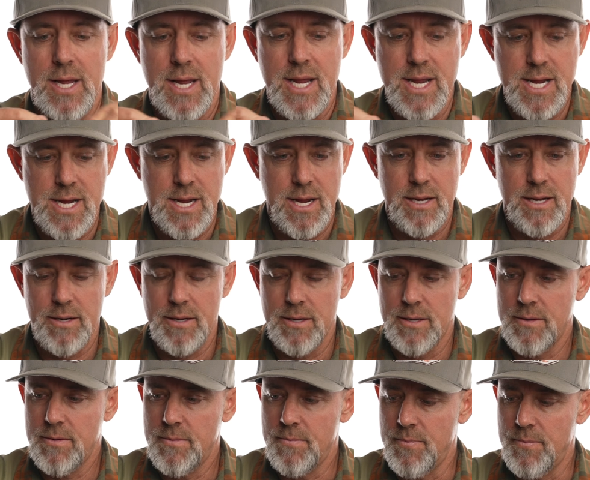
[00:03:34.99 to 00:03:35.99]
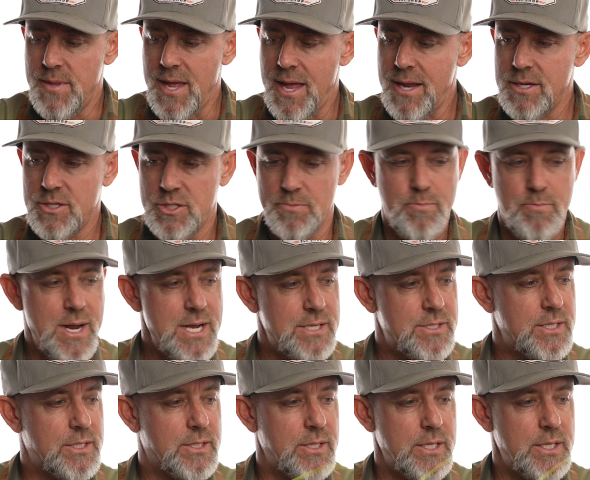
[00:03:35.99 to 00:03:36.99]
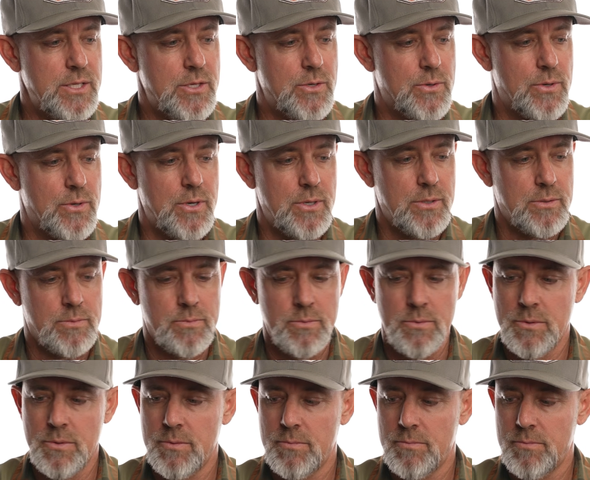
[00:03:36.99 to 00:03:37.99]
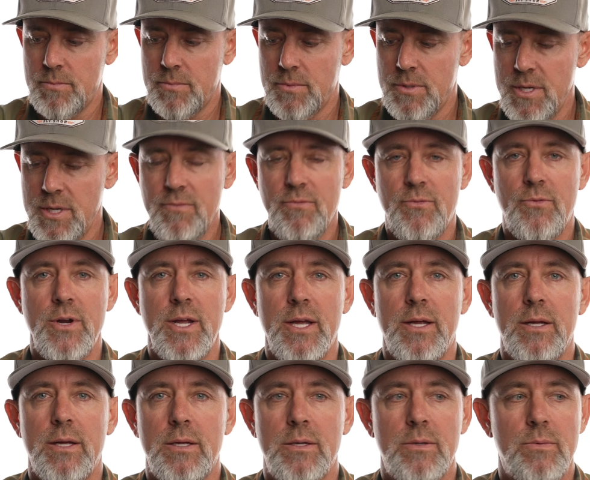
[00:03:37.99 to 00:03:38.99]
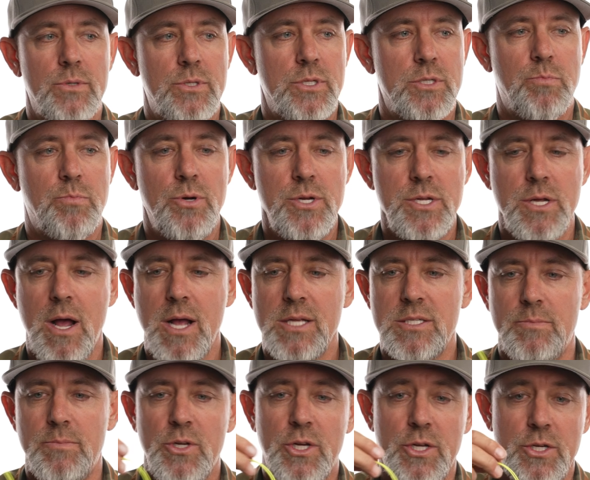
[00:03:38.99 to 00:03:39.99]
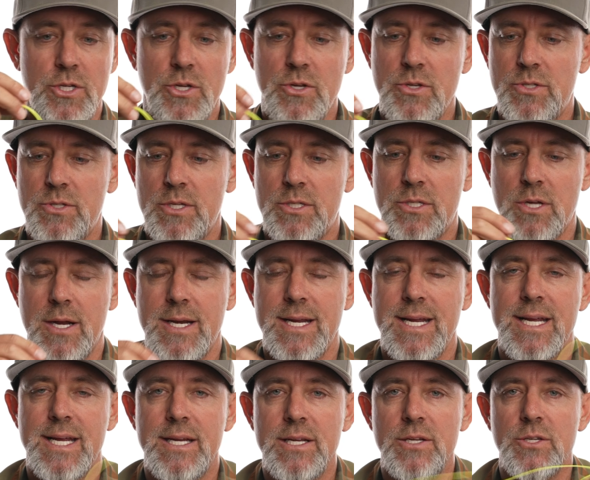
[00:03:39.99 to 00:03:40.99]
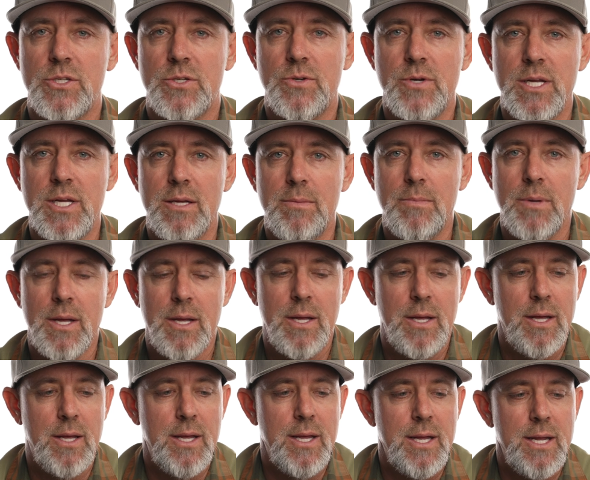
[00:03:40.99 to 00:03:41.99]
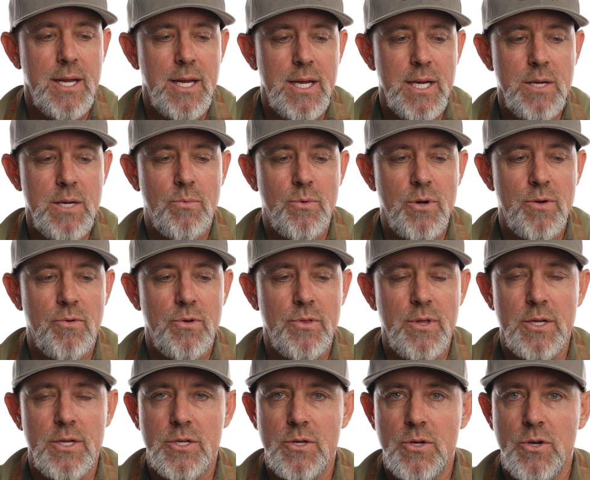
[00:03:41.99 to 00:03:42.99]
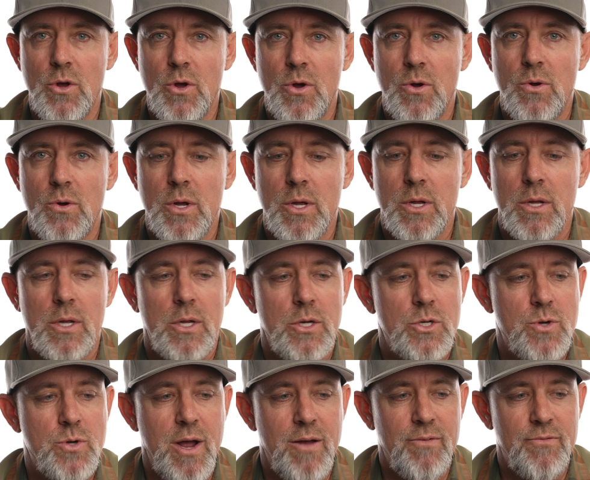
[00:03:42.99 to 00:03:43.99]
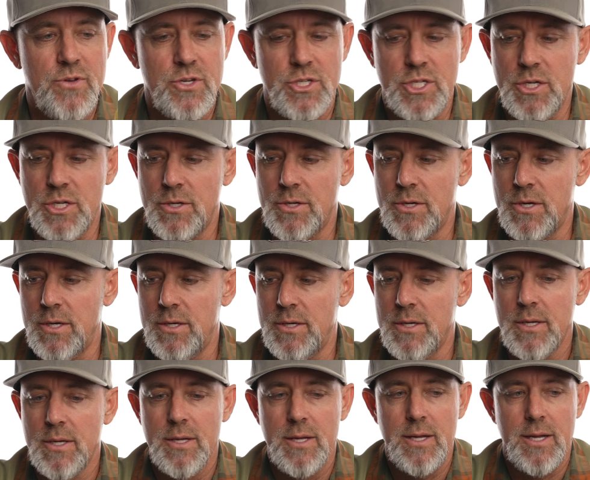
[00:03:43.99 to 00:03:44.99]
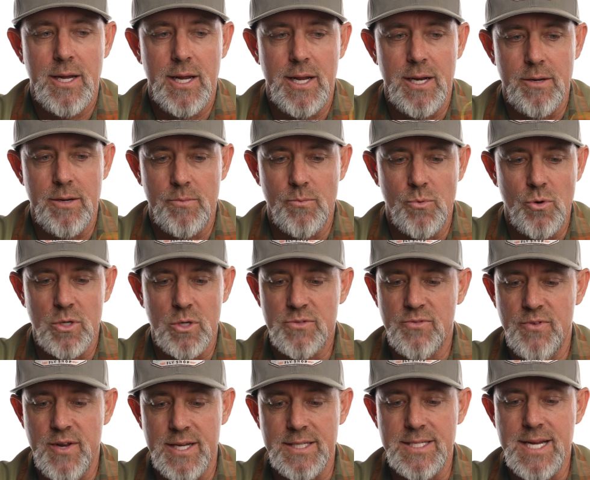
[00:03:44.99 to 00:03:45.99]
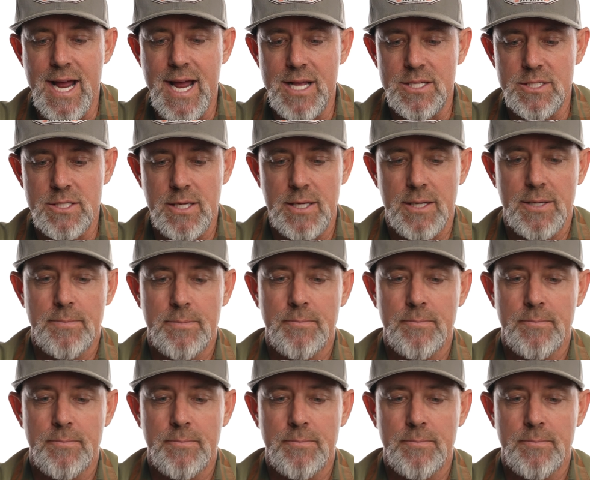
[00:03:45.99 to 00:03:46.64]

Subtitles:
And that is basically your nymph rig, which is pretty awesome. You could use this on any stream, any river that you go trout fishing on, and it works fantastic.